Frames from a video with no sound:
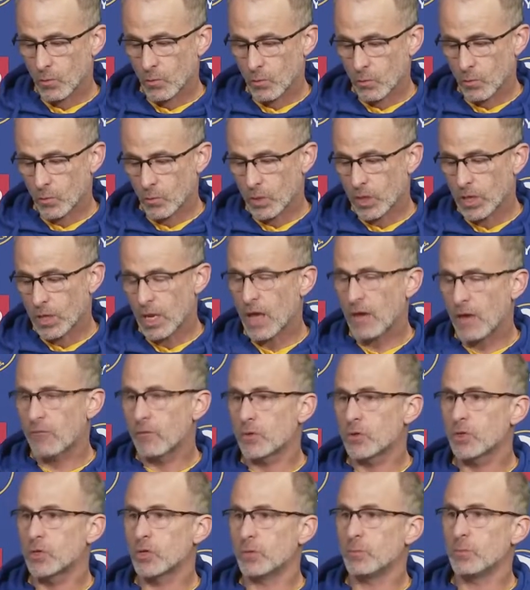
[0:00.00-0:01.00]
We never
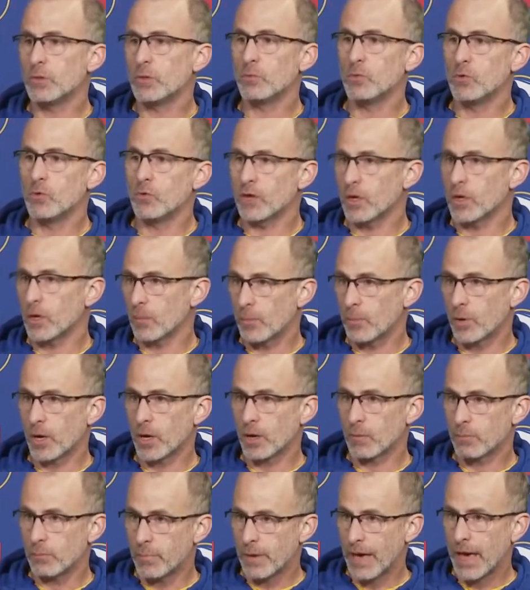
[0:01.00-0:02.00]
should be moving a
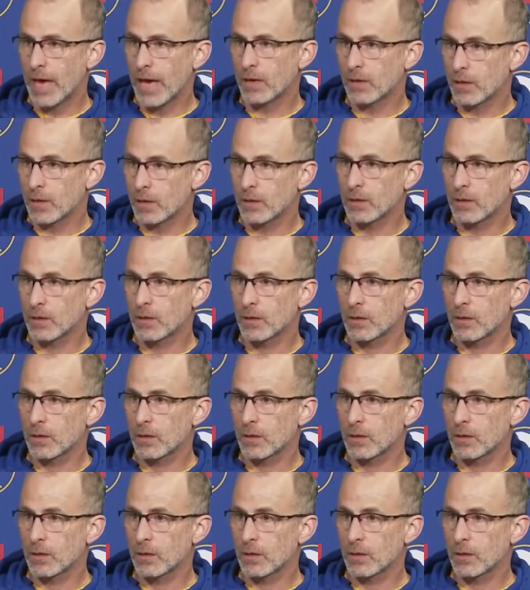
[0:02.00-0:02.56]
puck back,